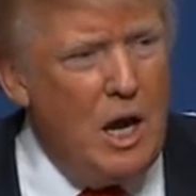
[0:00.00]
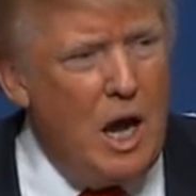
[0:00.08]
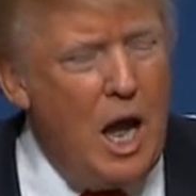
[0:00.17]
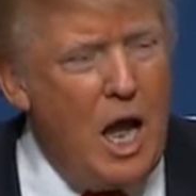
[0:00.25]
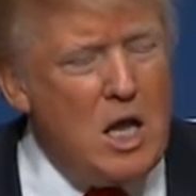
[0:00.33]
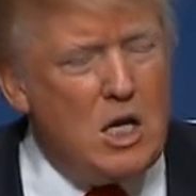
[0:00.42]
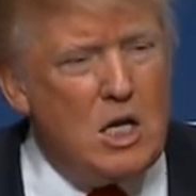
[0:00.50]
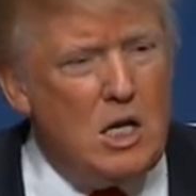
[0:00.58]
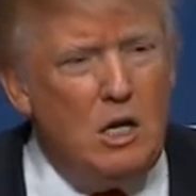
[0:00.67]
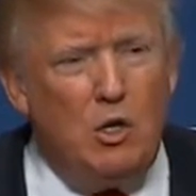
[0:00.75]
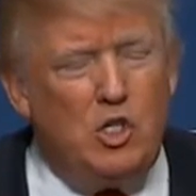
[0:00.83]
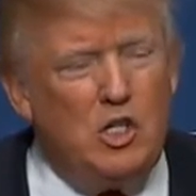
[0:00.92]
And,
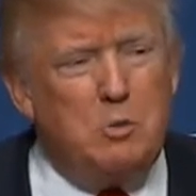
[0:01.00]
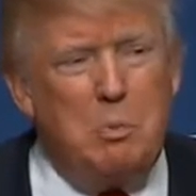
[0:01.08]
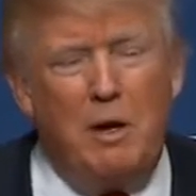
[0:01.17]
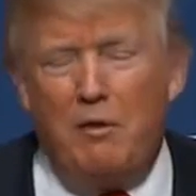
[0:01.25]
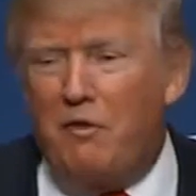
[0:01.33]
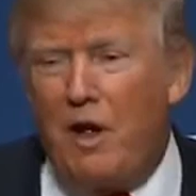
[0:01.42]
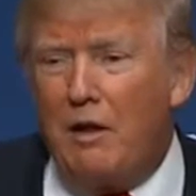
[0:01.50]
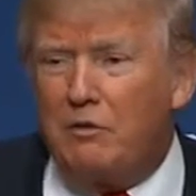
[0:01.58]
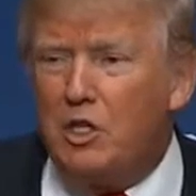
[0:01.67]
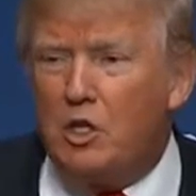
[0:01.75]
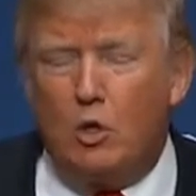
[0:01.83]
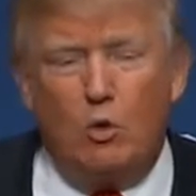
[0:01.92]
she's been
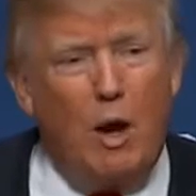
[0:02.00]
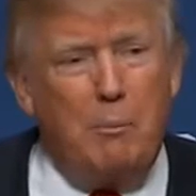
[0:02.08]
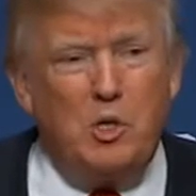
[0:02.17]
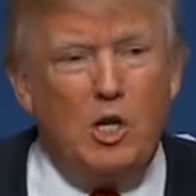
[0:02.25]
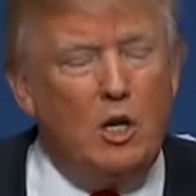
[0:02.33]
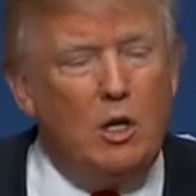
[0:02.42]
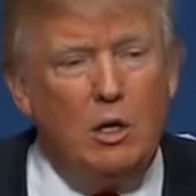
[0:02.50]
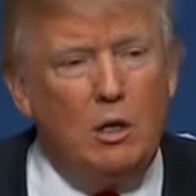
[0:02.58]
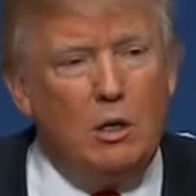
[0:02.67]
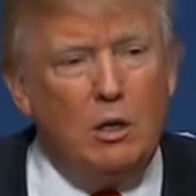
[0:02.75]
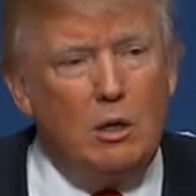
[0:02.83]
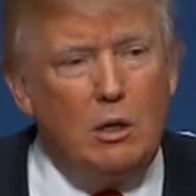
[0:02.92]
involved in corruption
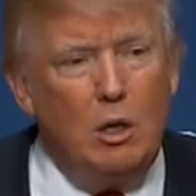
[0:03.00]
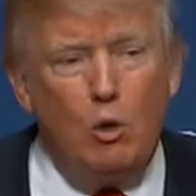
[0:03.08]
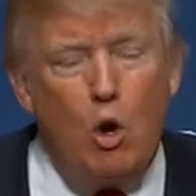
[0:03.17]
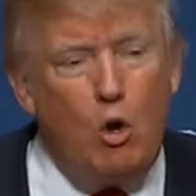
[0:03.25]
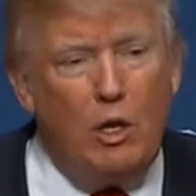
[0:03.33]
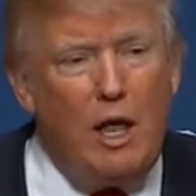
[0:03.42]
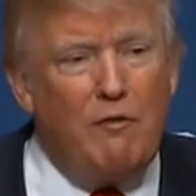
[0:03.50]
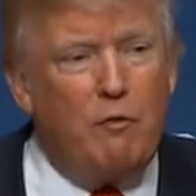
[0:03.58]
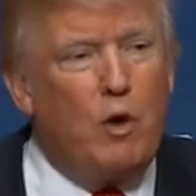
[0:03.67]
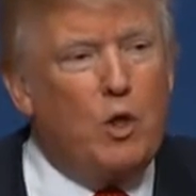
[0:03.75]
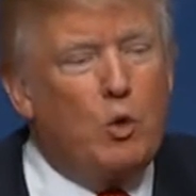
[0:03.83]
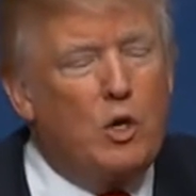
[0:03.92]
her whole life,
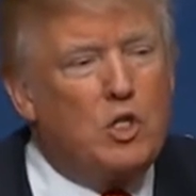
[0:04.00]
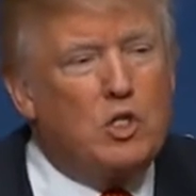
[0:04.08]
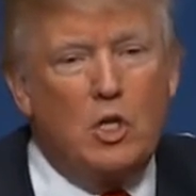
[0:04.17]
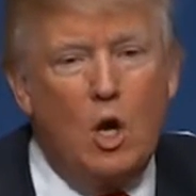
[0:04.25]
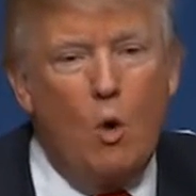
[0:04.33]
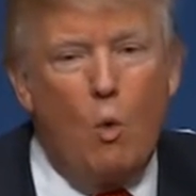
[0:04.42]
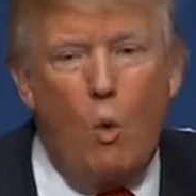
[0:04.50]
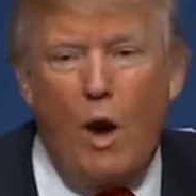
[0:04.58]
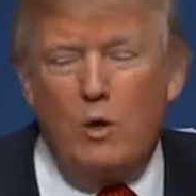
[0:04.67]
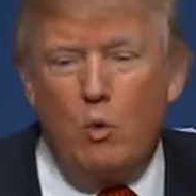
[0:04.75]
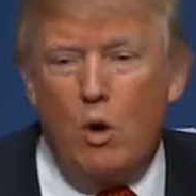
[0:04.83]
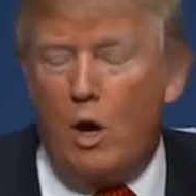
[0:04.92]
whether it's
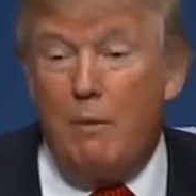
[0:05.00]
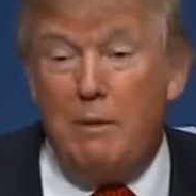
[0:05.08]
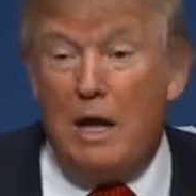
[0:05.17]
Whitewater.